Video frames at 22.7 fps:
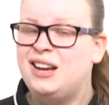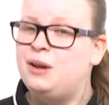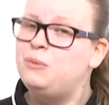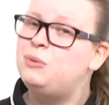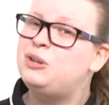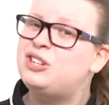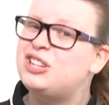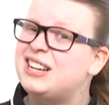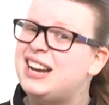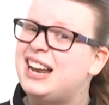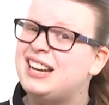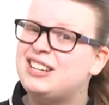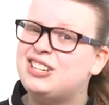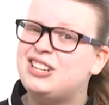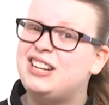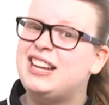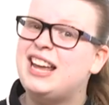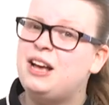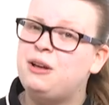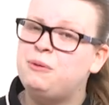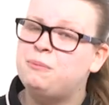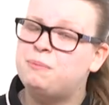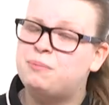which can actually
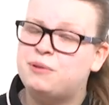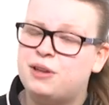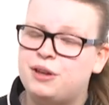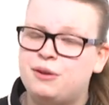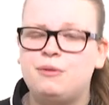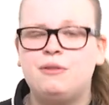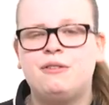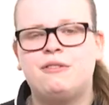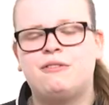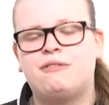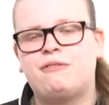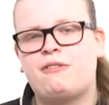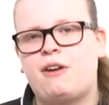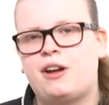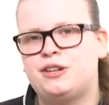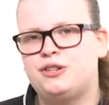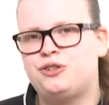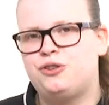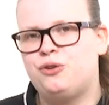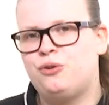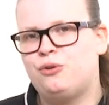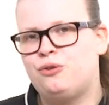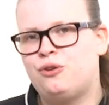help you
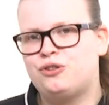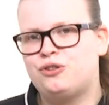find your